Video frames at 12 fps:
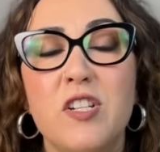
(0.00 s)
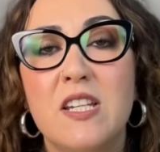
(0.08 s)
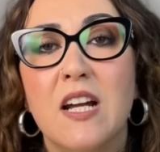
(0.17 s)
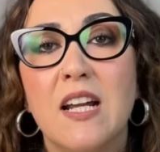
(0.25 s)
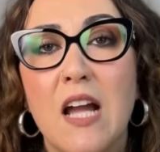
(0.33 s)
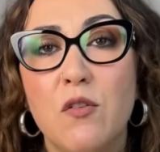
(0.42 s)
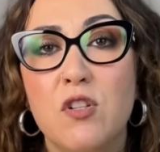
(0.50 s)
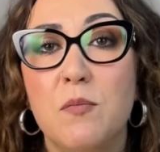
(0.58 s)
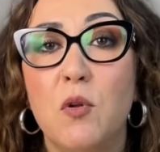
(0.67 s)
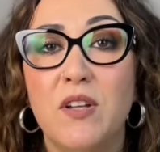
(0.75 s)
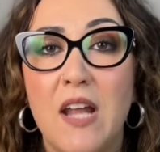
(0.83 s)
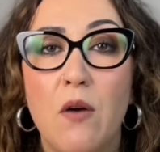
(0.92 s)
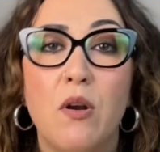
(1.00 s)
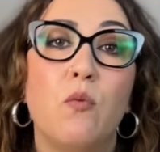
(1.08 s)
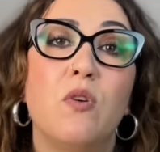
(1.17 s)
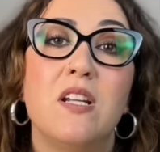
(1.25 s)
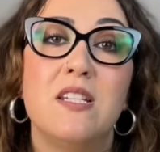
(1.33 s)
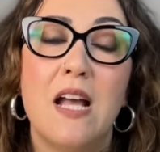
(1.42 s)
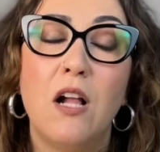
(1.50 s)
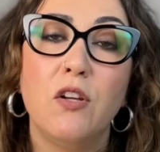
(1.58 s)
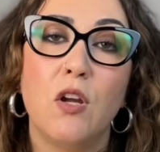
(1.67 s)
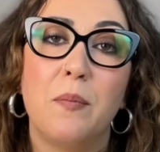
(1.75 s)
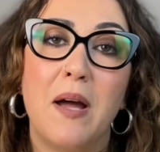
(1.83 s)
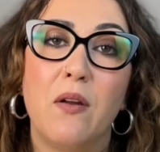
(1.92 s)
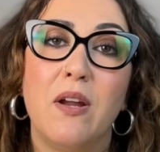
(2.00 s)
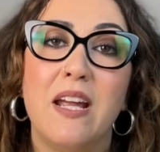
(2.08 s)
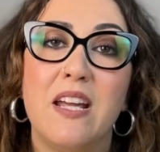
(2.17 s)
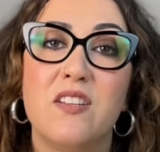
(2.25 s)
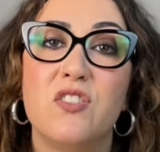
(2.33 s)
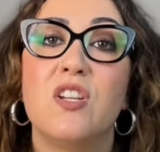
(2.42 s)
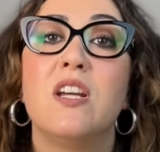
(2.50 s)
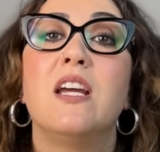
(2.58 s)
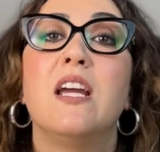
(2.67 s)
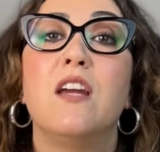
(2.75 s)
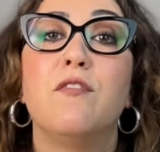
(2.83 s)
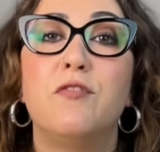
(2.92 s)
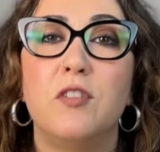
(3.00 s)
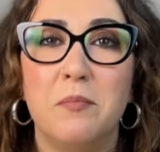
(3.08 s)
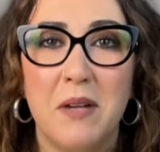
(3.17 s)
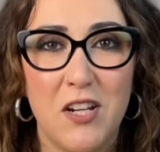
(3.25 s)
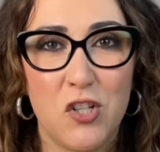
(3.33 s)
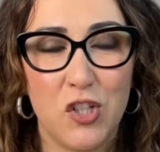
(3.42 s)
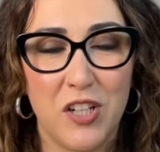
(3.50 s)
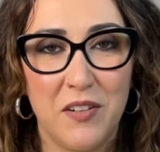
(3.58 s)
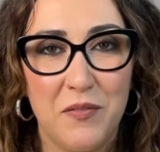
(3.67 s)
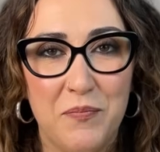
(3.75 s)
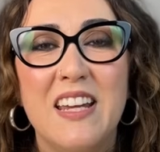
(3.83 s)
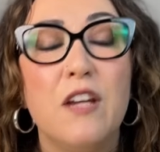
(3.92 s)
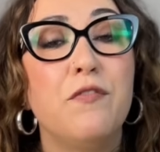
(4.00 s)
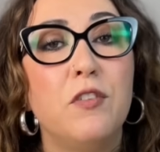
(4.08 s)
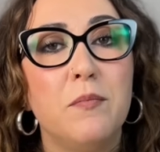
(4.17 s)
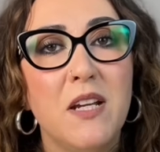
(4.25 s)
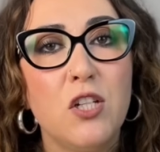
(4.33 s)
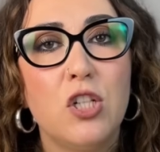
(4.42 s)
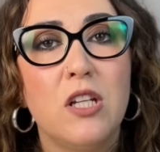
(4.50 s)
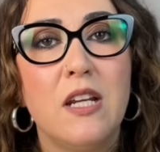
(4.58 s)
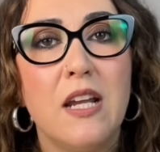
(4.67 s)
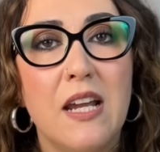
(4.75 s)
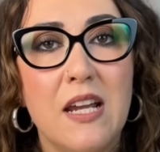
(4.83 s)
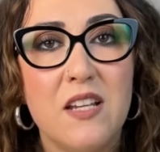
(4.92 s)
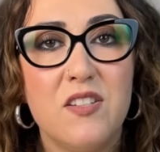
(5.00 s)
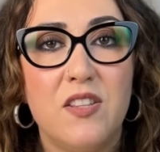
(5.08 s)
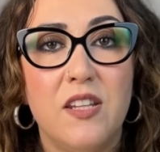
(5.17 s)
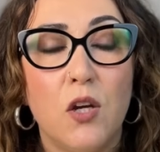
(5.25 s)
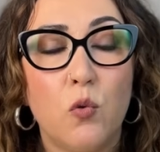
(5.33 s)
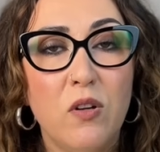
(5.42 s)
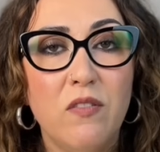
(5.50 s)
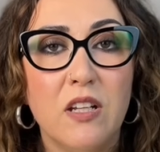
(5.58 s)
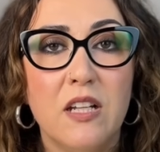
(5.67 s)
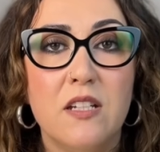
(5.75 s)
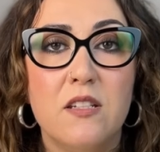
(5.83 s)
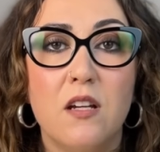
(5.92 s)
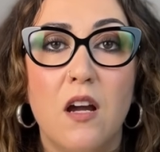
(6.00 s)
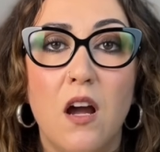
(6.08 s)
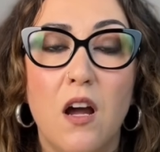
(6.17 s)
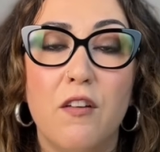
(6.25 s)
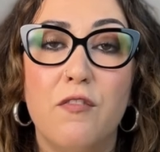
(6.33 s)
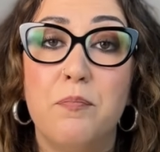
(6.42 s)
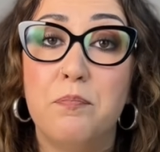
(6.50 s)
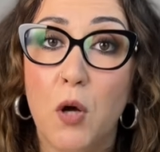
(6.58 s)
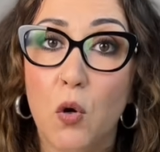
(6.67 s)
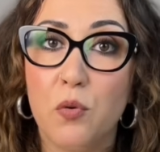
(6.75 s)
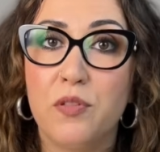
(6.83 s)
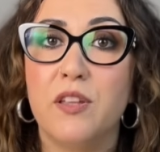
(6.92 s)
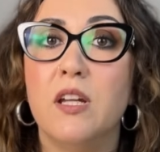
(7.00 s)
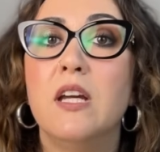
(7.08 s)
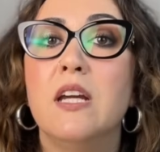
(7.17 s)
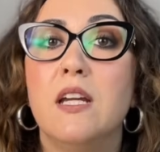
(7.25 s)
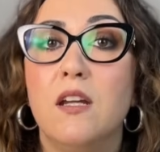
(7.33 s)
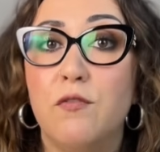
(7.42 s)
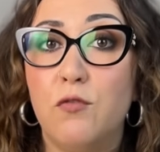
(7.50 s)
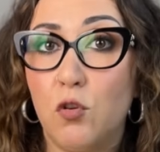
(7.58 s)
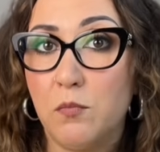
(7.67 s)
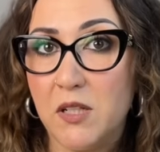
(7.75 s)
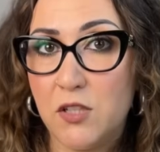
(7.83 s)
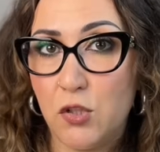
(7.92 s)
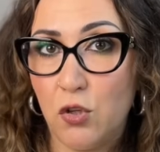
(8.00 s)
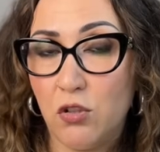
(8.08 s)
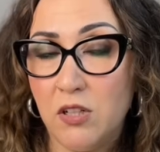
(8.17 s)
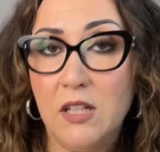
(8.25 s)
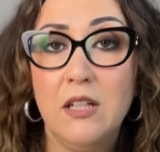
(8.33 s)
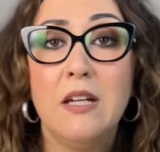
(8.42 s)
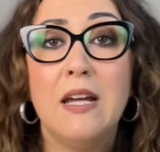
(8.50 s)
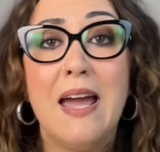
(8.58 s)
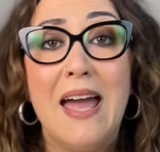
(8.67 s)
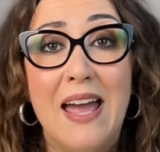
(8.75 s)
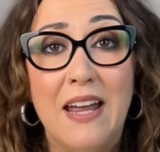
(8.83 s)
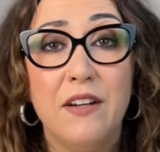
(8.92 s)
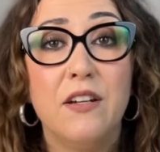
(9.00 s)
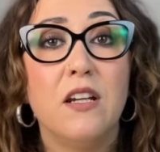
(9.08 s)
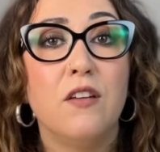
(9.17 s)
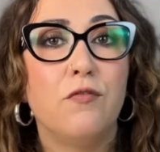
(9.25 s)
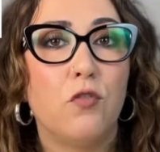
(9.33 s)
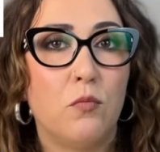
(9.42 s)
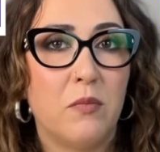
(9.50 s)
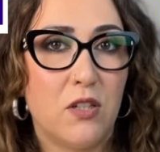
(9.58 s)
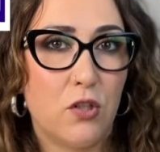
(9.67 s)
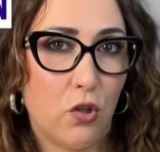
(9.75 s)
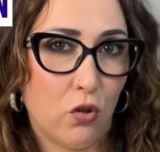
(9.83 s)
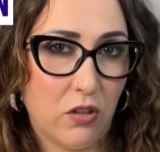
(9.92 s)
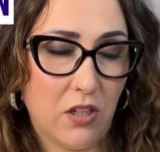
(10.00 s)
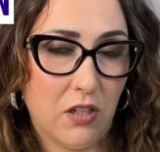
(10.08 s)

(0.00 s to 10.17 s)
uncountable noun I want to tell you about is information. Information is the equivalent of both informazione and informazioni.